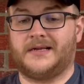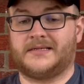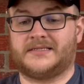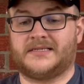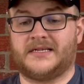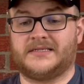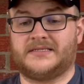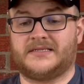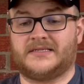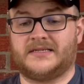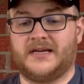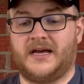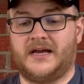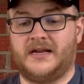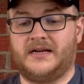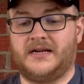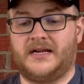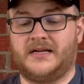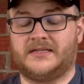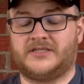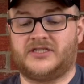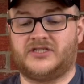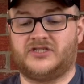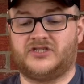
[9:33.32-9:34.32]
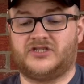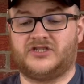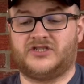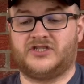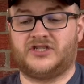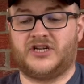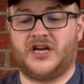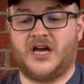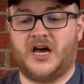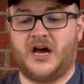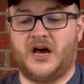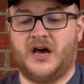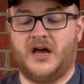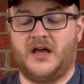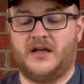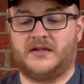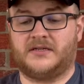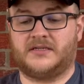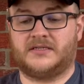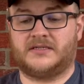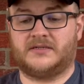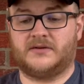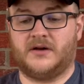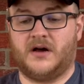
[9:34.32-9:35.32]
Since then, it's
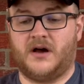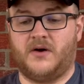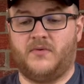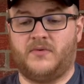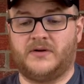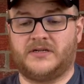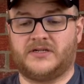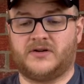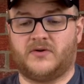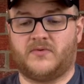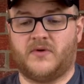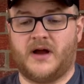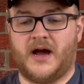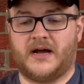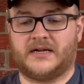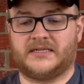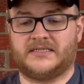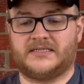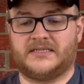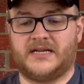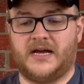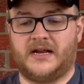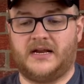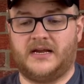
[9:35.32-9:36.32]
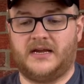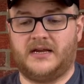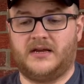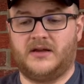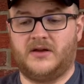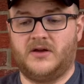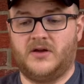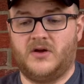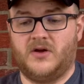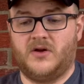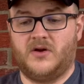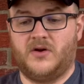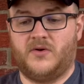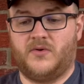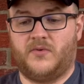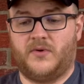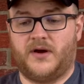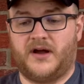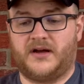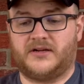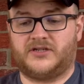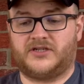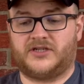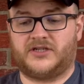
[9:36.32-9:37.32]
went to Rocksteady,
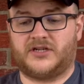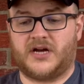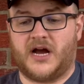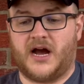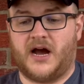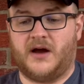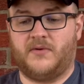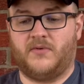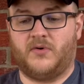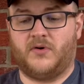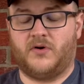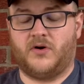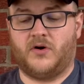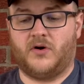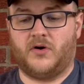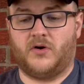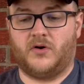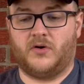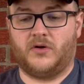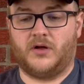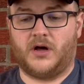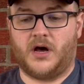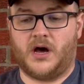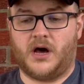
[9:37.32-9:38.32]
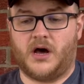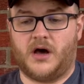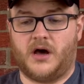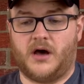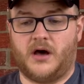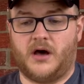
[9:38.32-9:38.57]
which I will